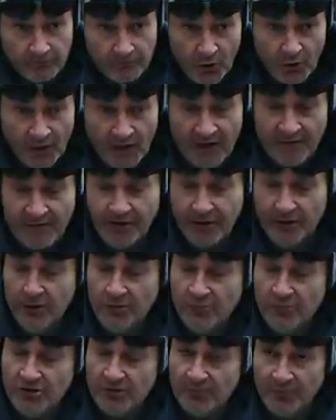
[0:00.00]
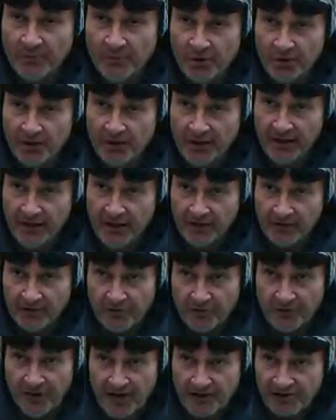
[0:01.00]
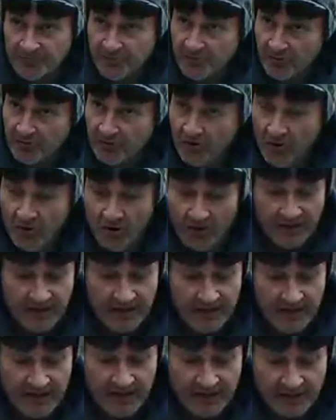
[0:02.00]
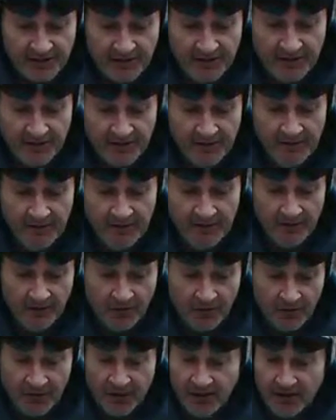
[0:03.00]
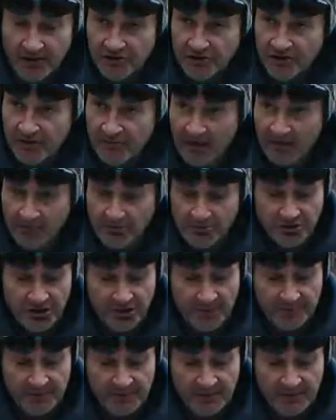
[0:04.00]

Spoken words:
or having a home gym and working out or garage, we would call it in that aspect, or getting a gym membership.